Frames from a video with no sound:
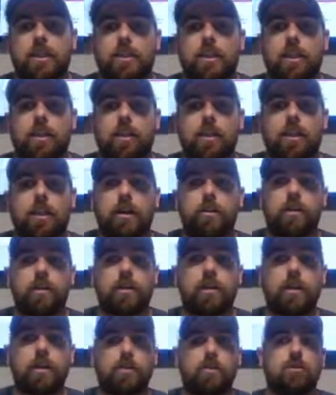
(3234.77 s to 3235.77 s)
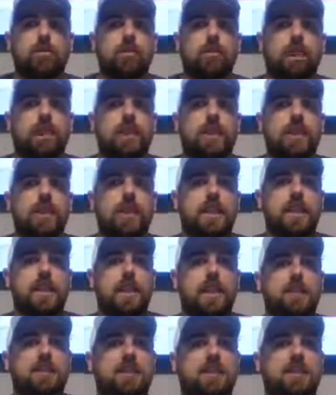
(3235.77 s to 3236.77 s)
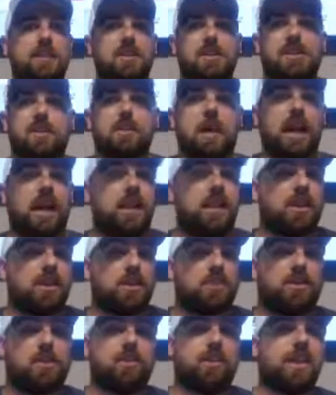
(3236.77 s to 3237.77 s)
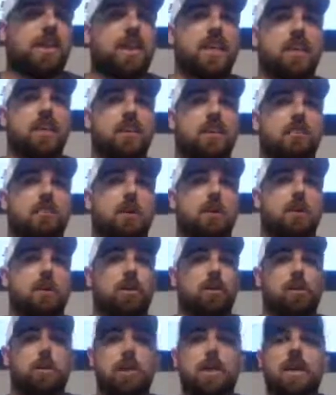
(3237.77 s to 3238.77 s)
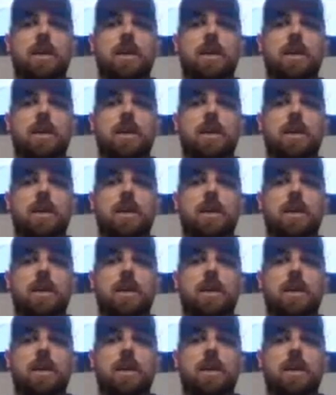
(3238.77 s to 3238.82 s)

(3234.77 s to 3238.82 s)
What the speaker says: Got a lot out of Andrew Wright, and that's the part of this Conversations program,